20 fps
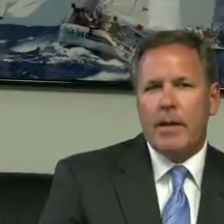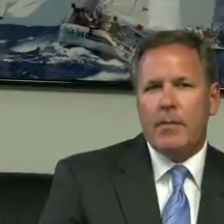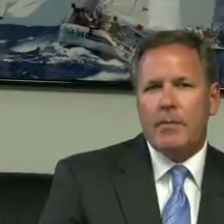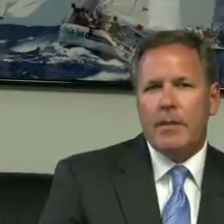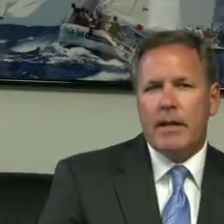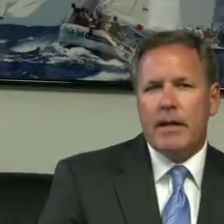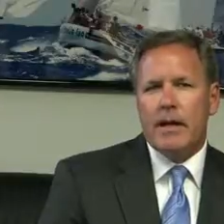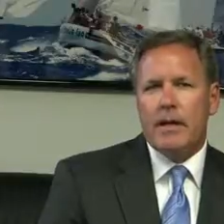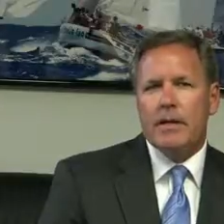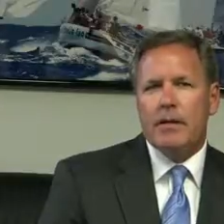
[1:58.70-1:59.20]

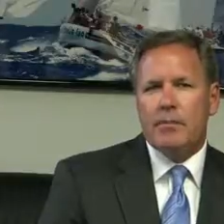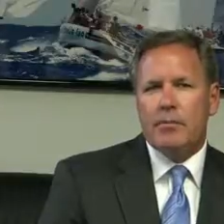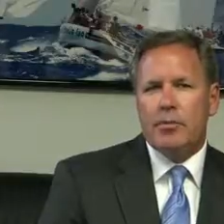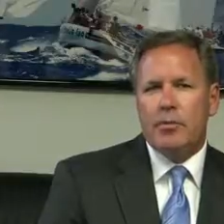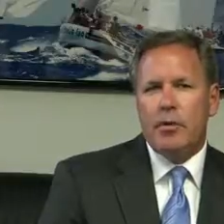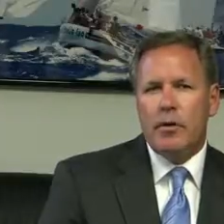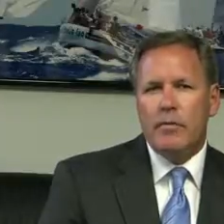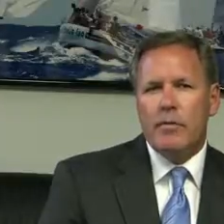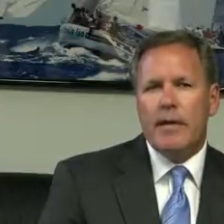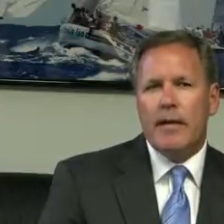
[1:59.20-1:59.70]
Because
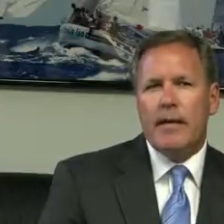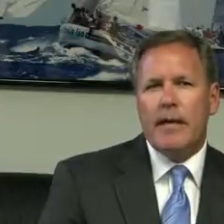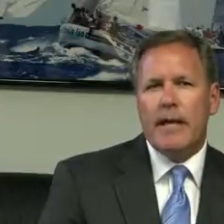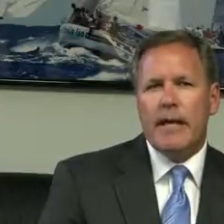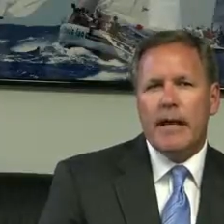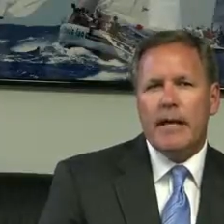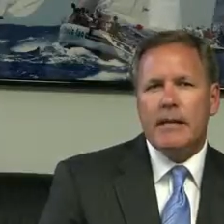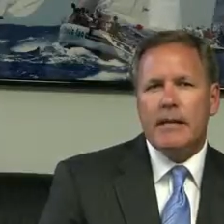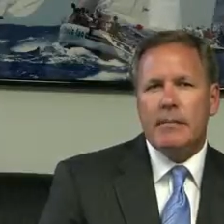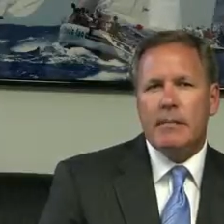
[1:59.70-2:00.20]
proving a
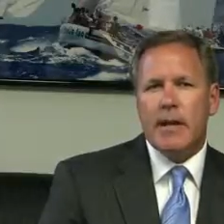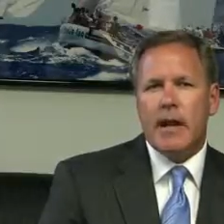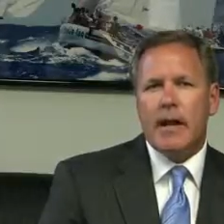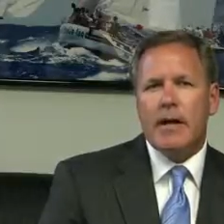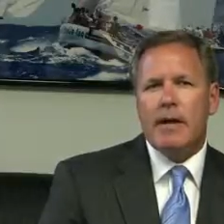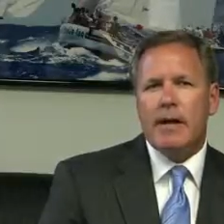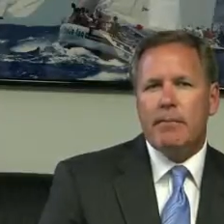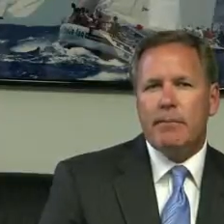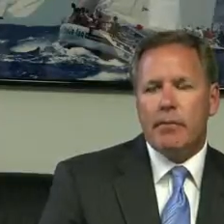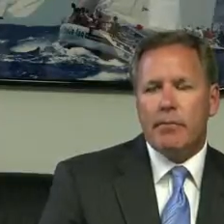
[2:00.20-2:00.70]
case
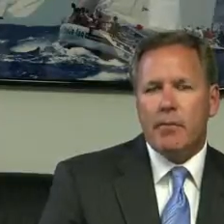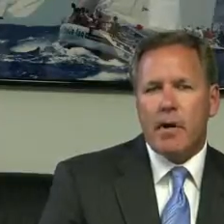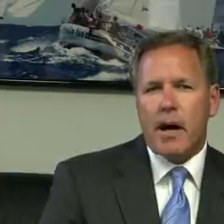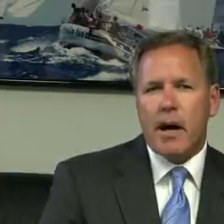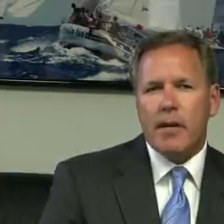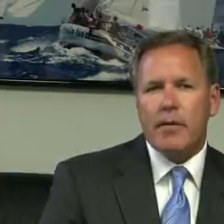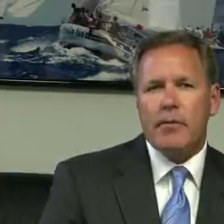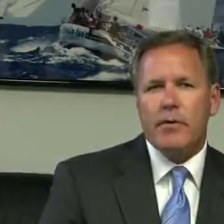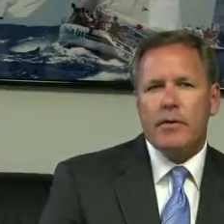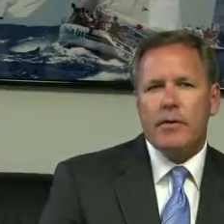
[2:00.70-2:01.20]
beyond a
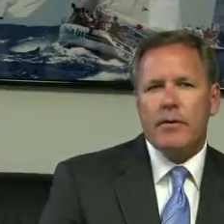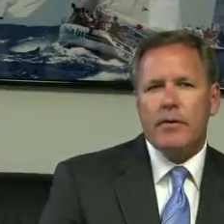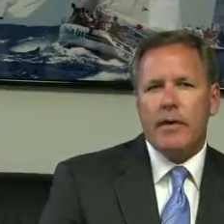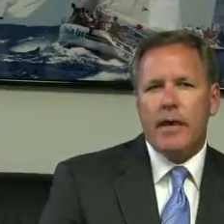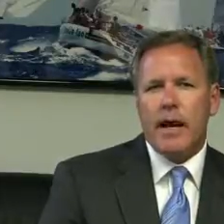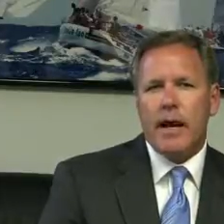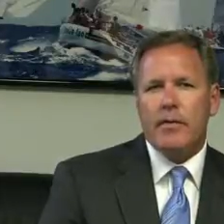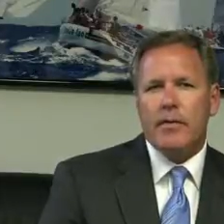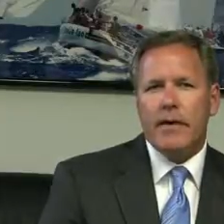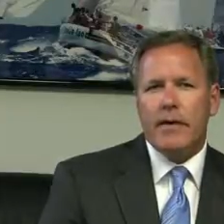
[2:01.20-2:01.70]
preponderance of
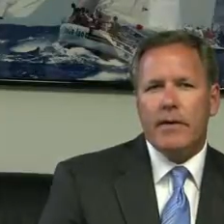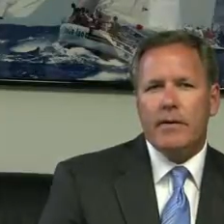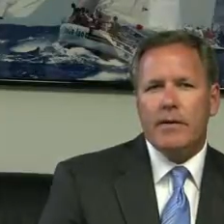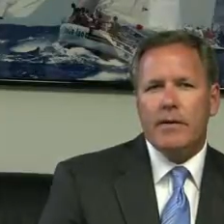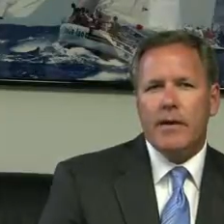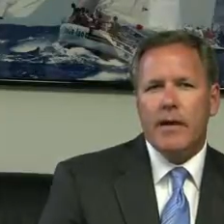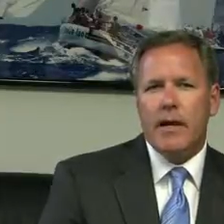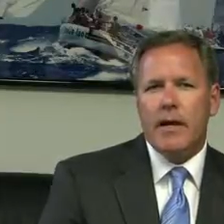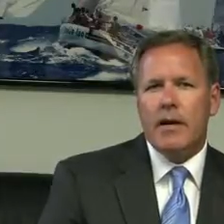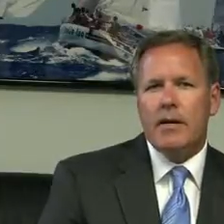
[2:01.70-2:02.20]
the
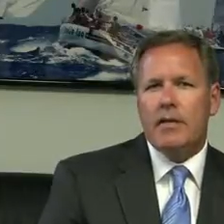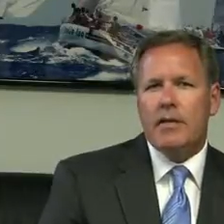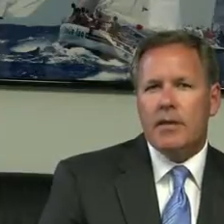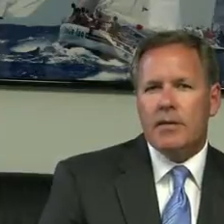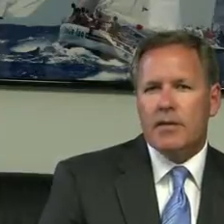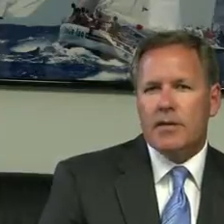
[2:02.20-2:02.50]
evidence, the